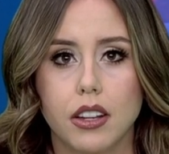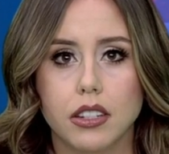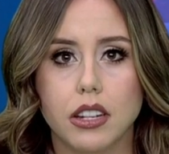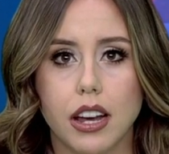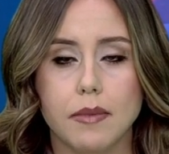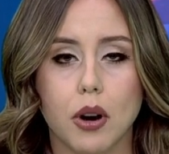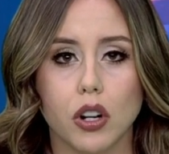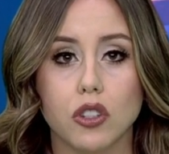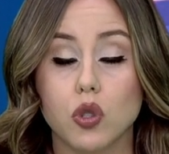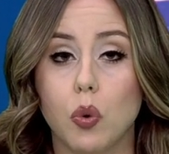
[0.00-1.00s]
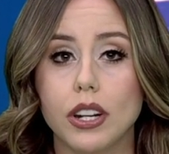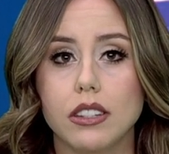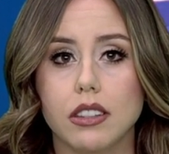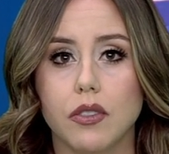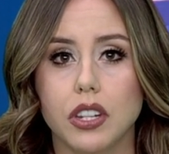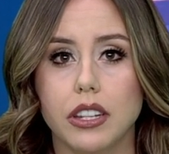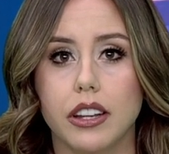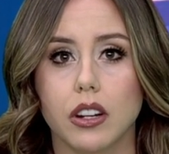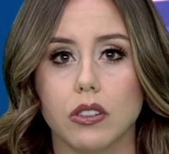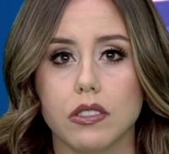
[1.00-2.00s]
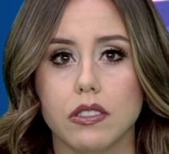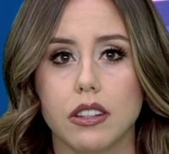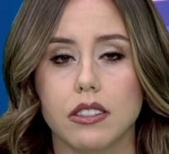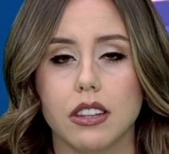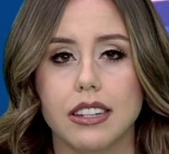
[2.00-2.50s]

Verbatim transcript: Today marks 27 years since